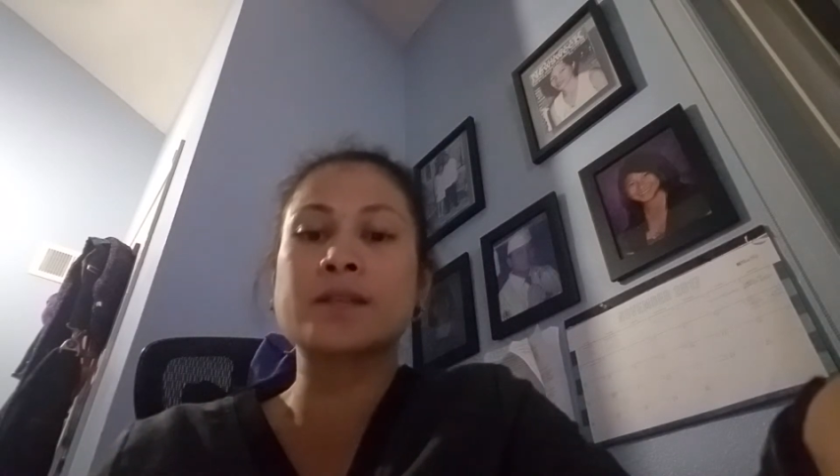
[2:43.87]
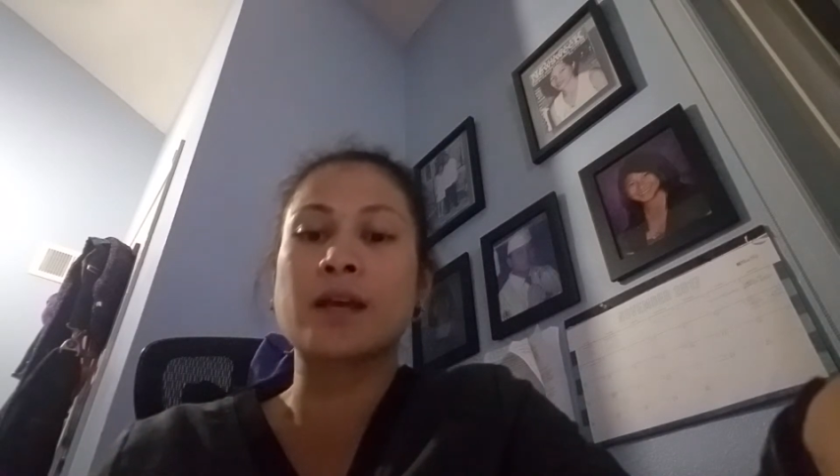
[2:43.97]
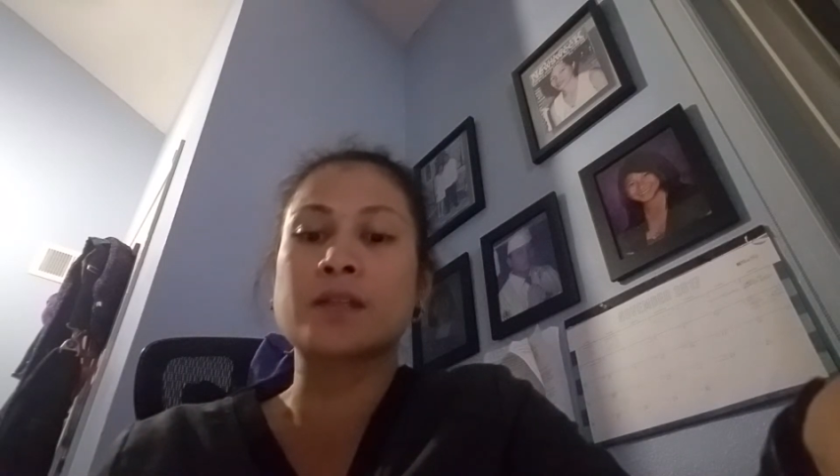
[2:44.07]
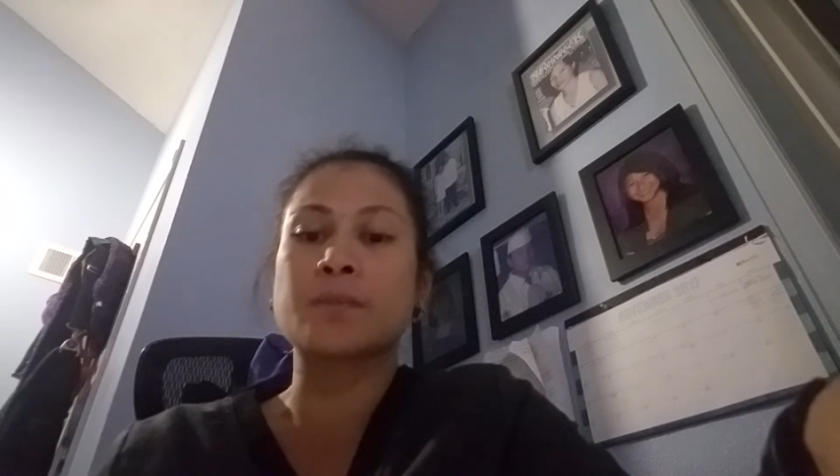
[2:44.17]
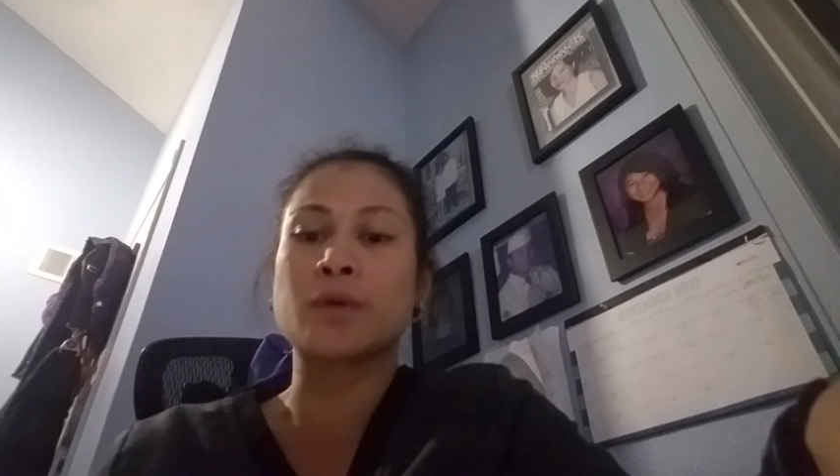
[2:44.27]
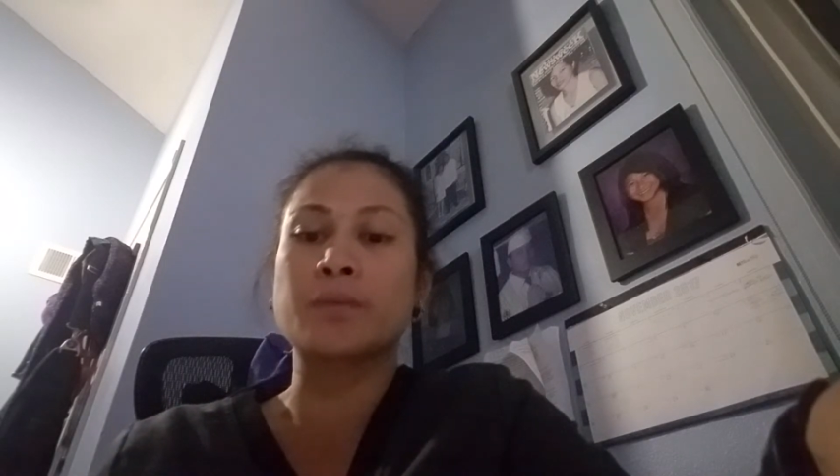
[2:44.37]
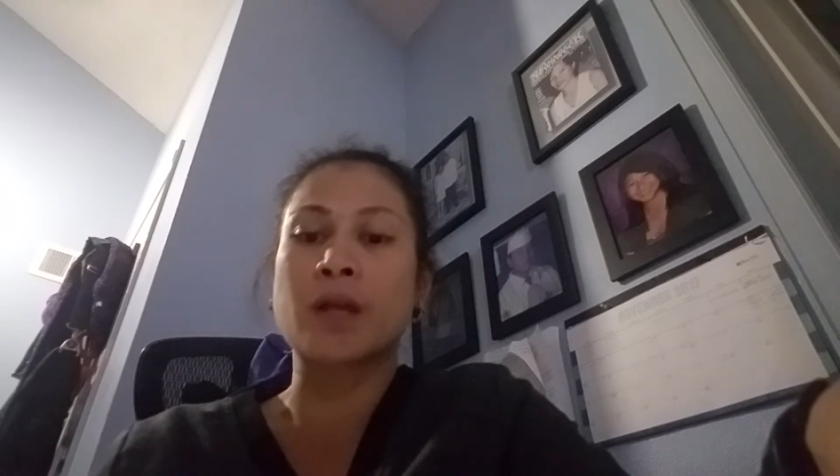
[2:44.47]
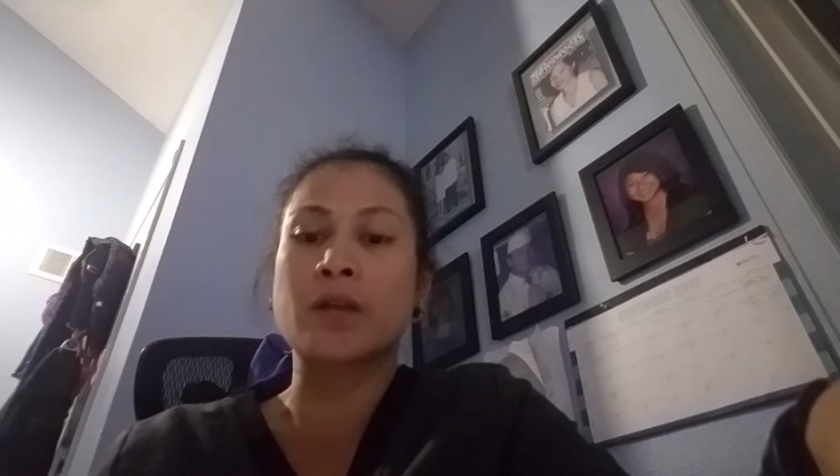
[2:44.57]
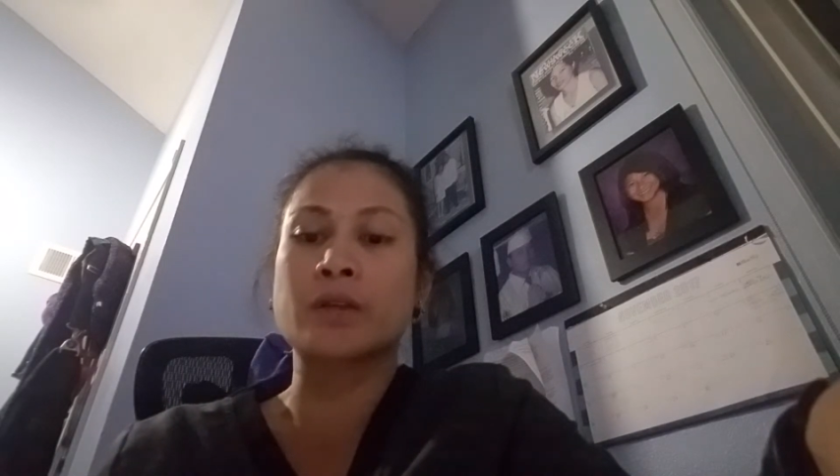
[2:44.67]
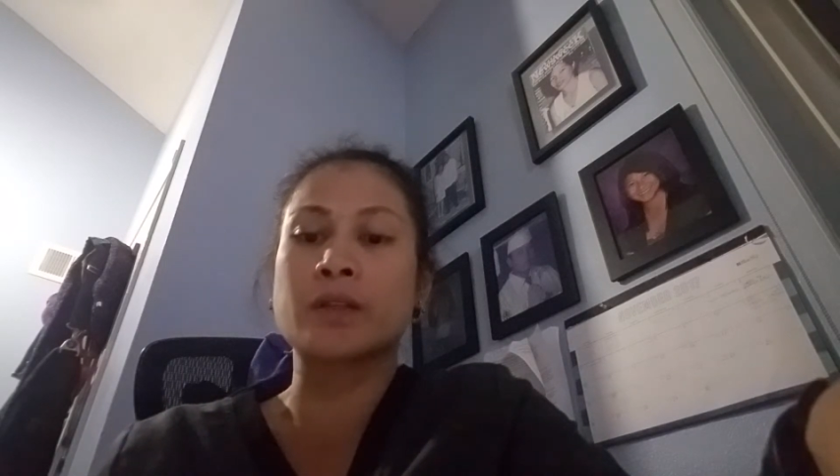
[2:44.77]
has bone
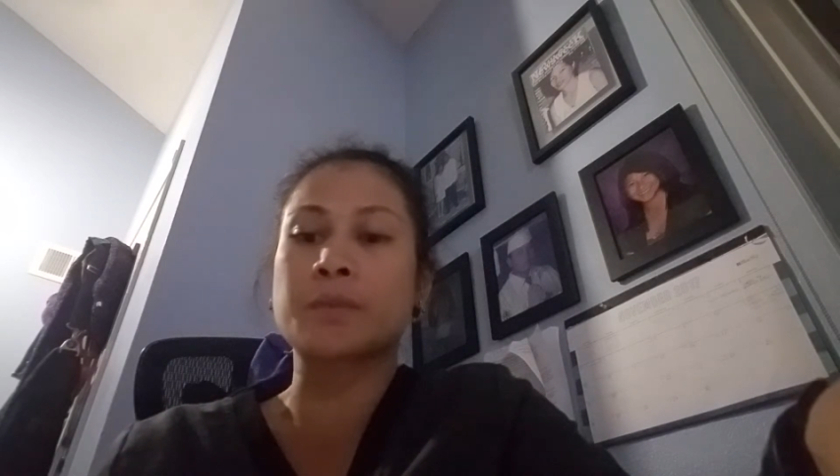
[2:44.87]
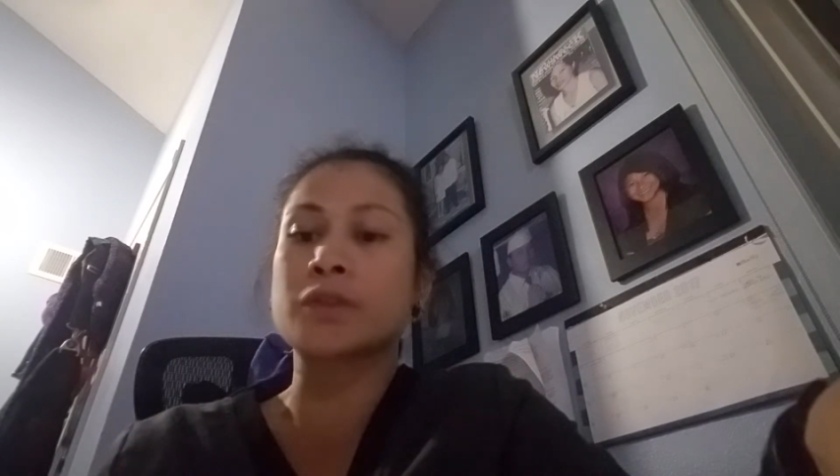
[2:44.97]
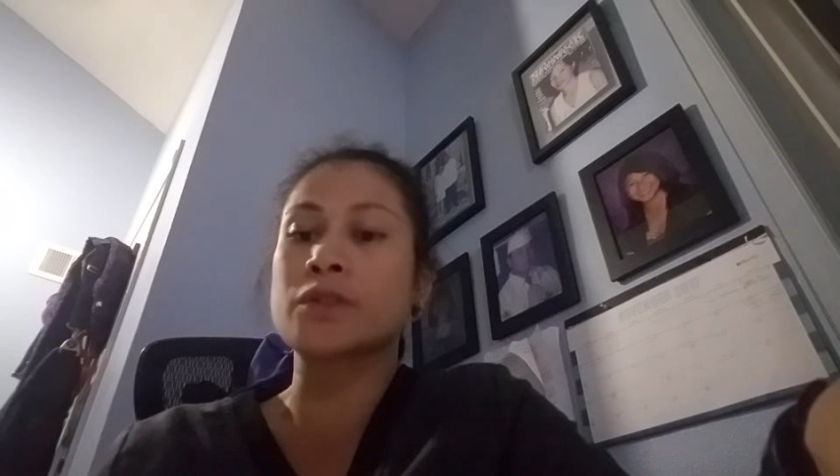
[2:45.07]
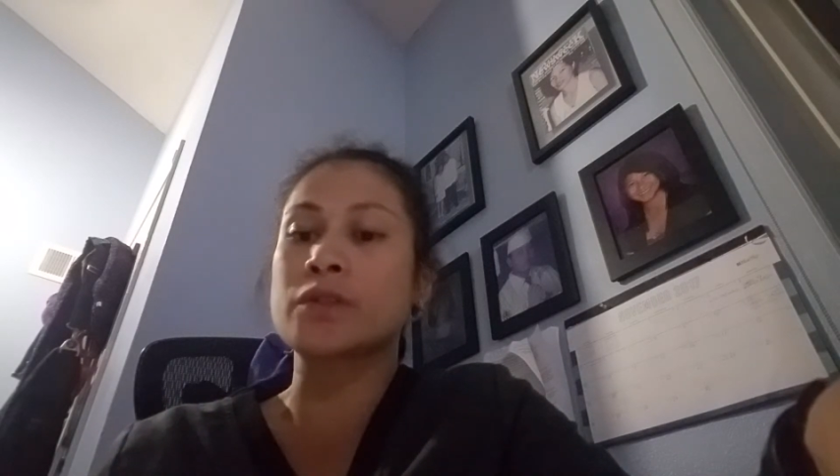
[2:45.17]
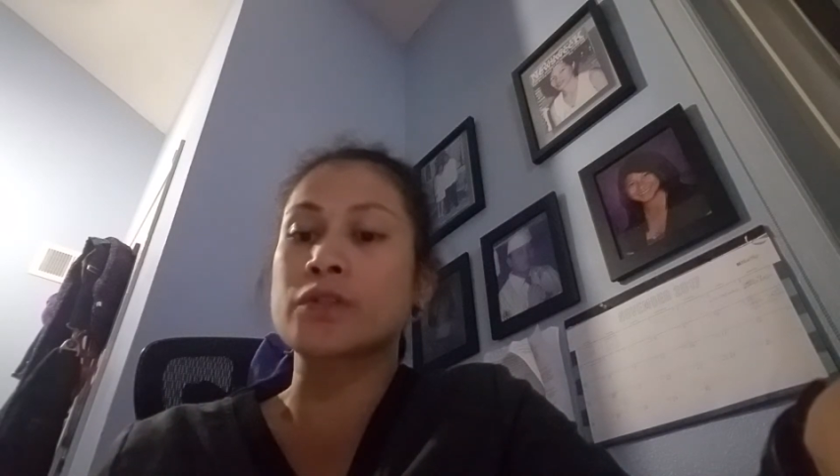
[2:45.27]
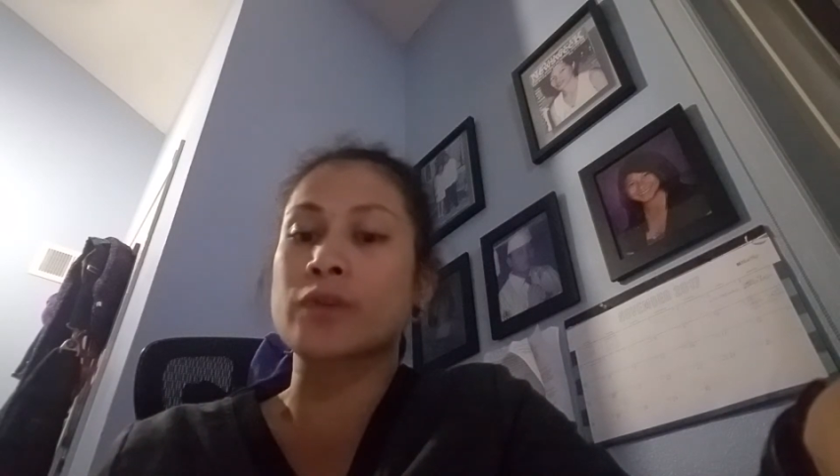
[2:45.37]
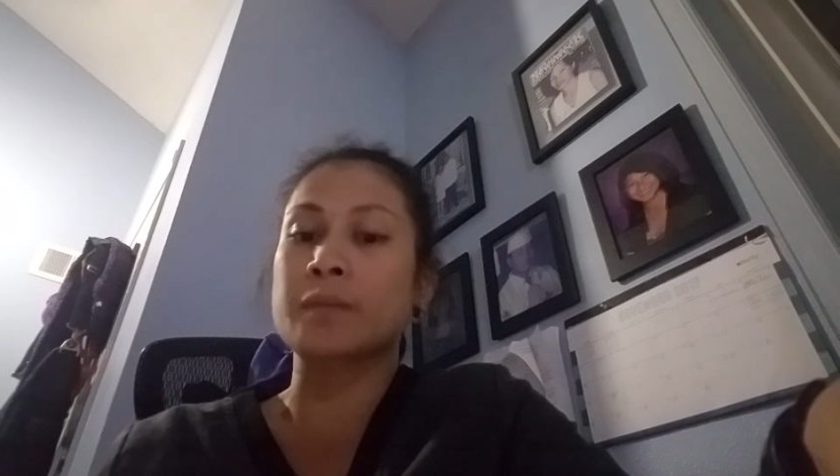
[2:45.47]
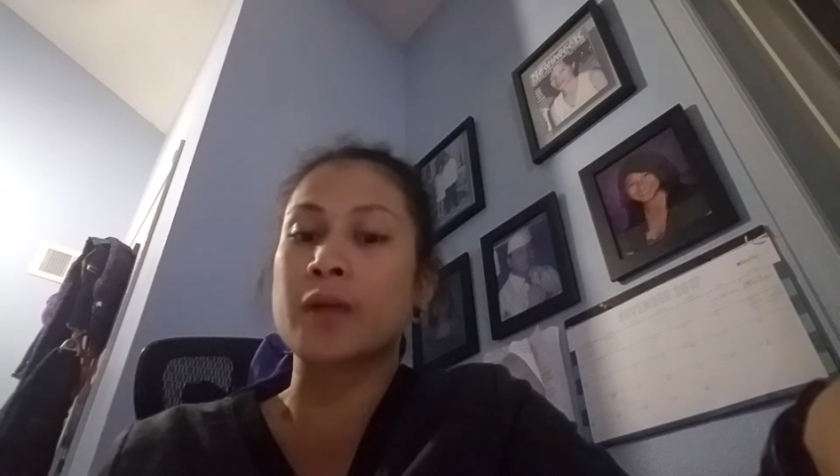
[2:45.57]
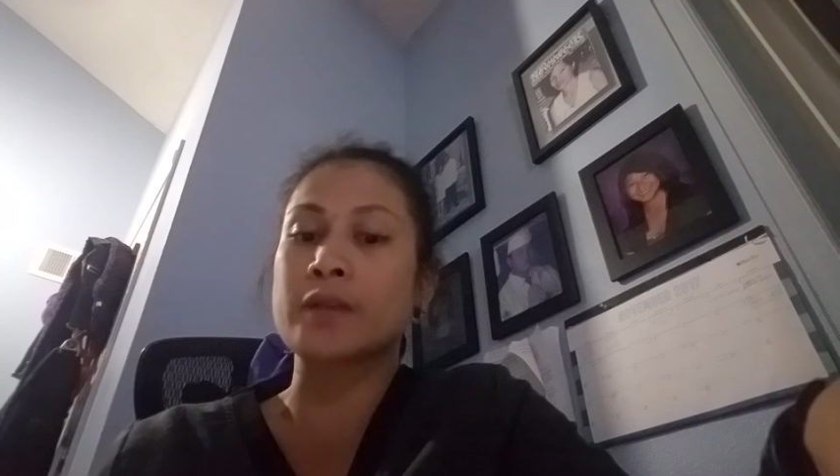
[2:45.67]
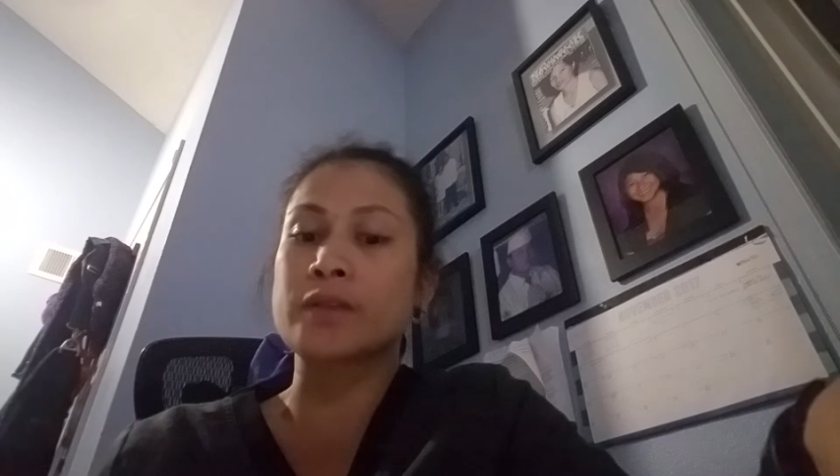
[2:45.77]
marrow that produces
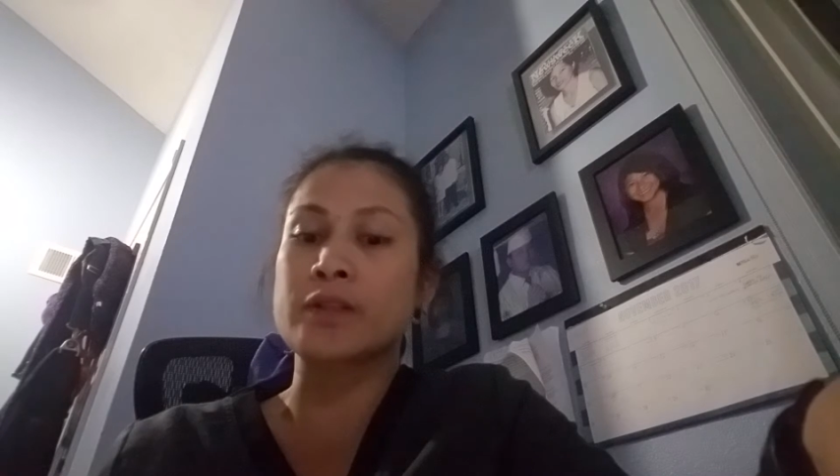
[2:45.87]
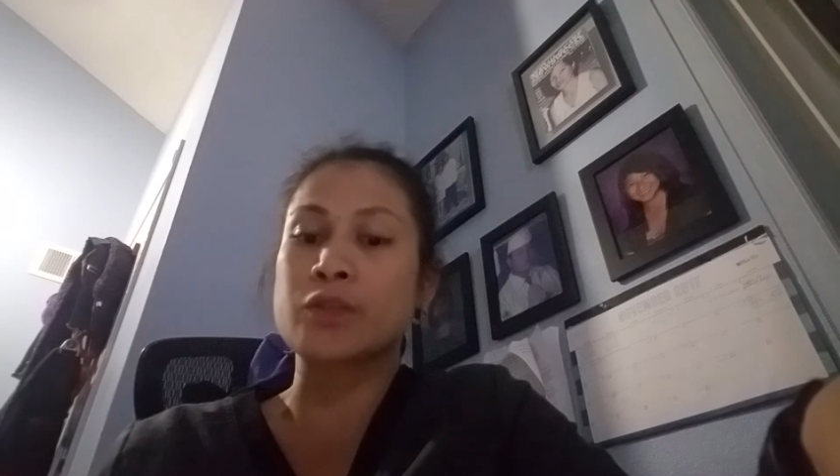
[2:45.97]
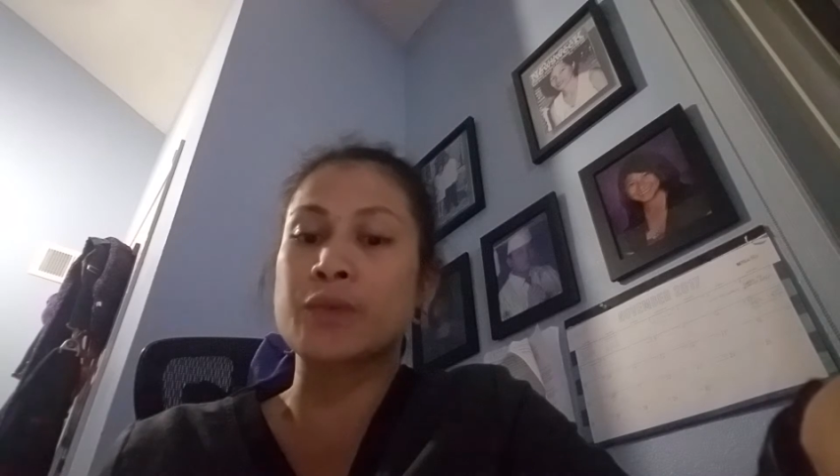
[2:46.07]
red blood cells